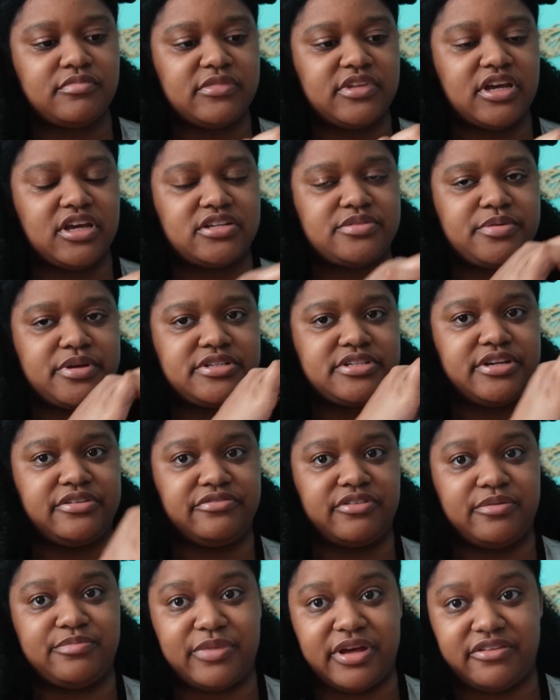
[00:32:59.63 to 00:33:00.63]
Especially
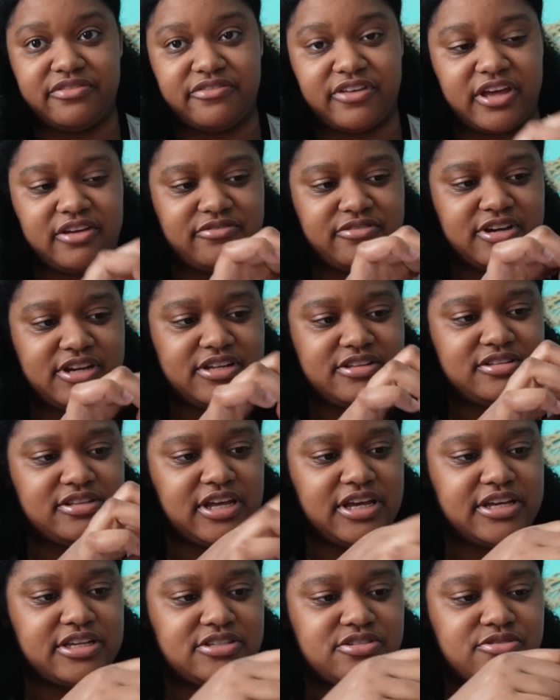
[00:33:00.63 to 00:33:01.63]
from my favorite
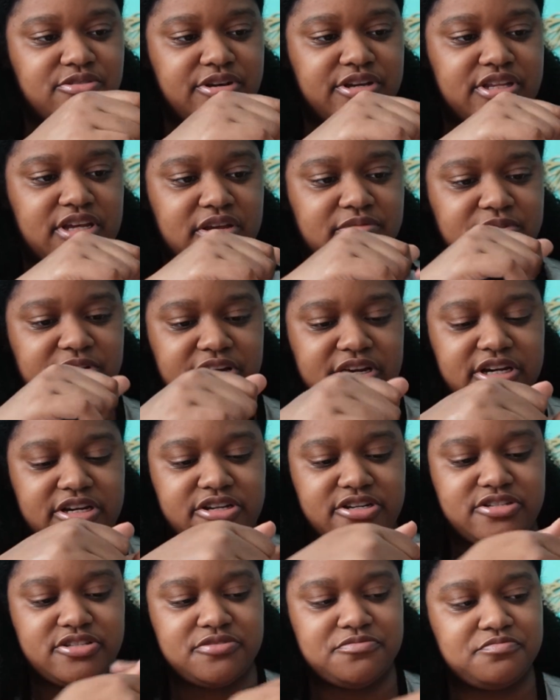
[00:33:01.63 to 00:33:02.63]
like storytime
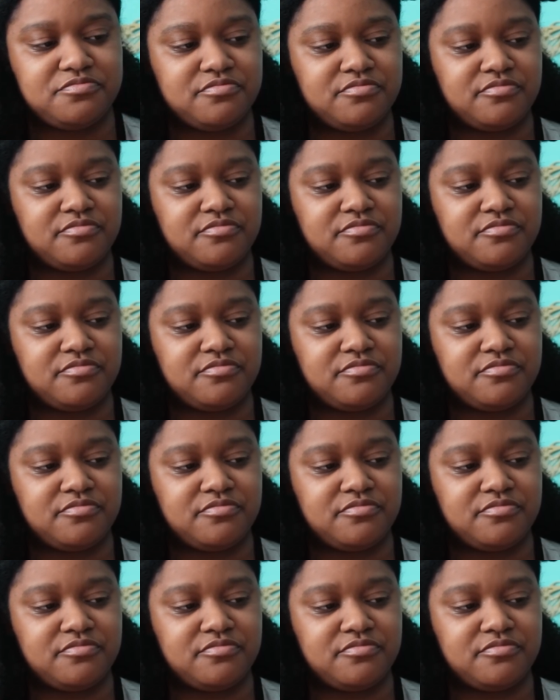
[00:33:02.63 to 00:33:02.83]
creators.